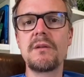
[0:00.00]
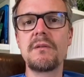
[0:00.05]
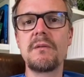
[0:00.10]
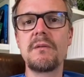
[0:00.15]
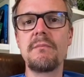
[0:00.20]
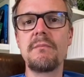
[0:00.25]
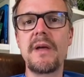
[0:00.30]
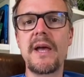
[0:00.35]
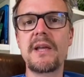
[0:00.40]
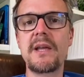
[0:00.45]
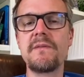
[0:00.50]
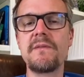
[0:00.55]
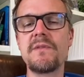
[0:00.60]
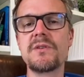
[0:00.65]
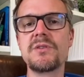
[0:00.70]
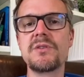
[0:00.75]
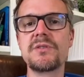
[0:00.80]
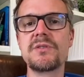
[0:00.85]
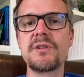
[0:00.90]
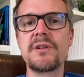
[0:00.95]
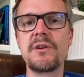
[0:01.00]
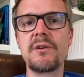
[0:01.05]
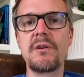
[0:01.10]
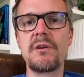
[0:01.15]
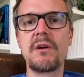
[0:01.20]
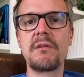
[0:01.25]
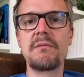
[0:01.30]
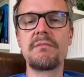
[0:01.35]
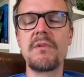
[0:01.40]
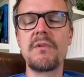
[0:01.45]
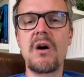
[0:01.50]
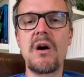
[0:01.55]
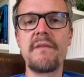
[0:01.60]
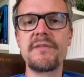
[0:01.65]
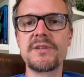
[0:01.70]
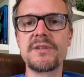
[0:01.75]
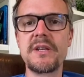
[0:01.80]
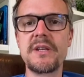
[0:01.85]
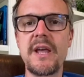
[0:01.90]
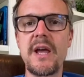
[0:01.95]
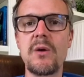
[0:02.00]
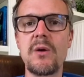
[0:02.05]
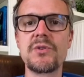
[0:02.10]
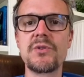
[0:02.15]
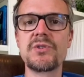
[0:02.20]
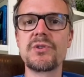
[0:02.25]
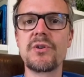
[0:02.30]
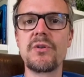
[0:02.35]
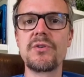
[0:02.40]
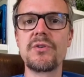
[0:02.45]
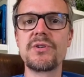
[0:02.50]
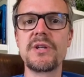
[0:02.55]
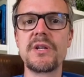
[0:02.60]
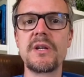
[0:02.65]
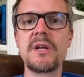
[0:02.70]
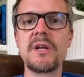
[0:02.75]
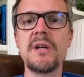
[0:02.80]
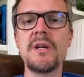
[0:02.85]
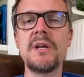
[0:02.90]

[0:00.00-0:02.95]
Mackey Vision Center, our office now, is charging,